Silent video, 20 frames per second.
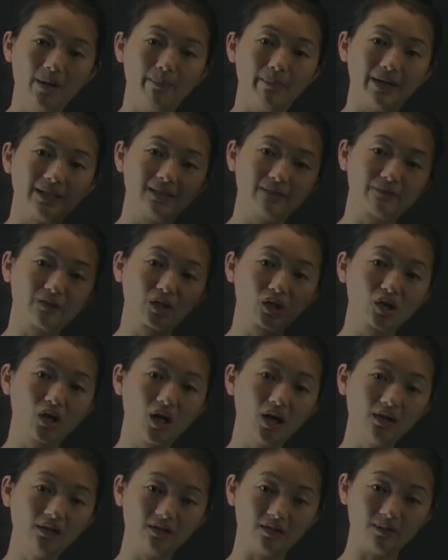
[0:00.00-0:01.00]
my different
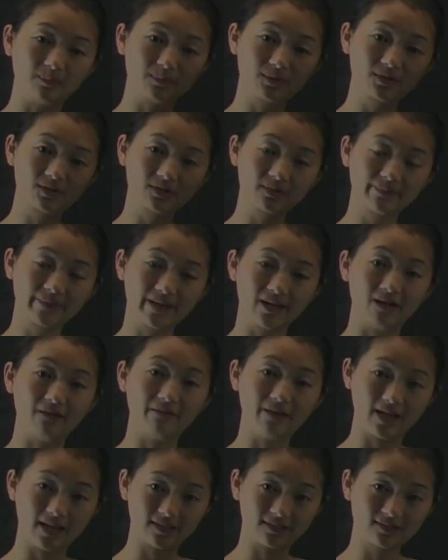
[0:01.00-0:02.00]
columns of
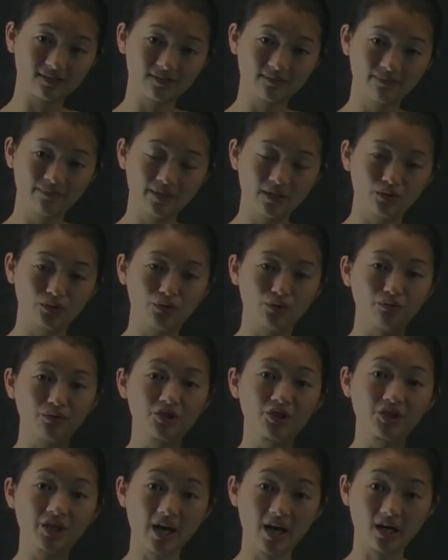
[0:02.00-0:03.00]
S to
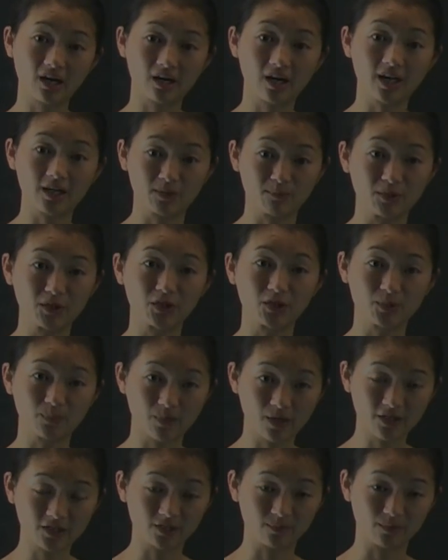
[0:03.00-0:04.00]
share as much as
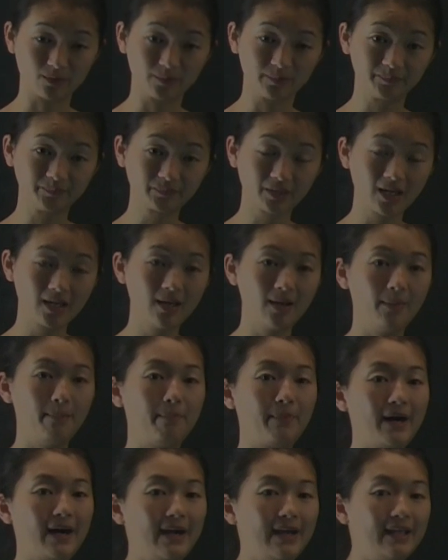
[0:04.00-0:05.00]
possible
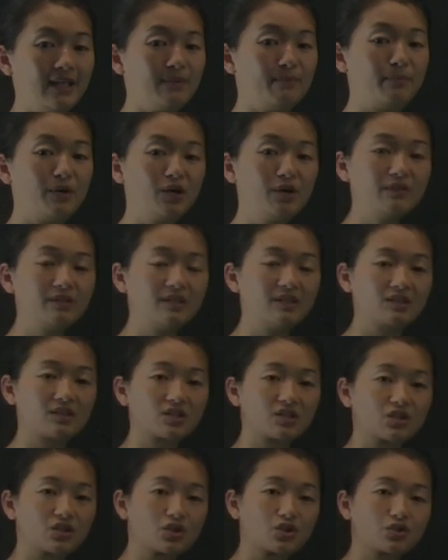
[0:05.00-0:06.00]
by imposing this
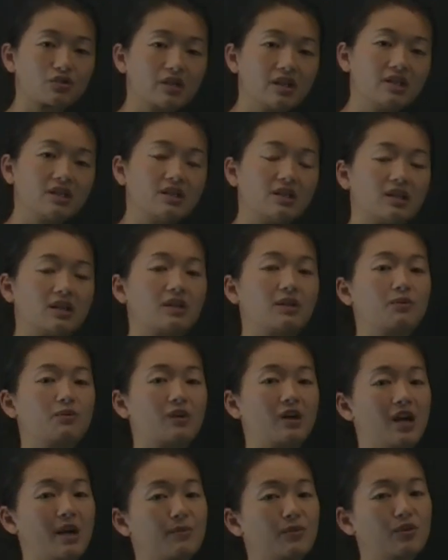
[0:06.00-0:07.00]
constraint here
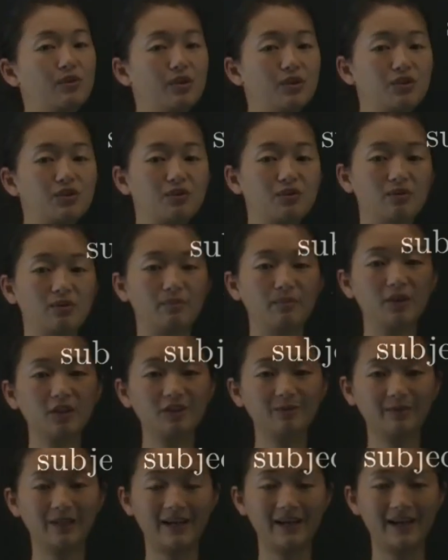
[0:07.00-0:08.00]
where I'm going to multiply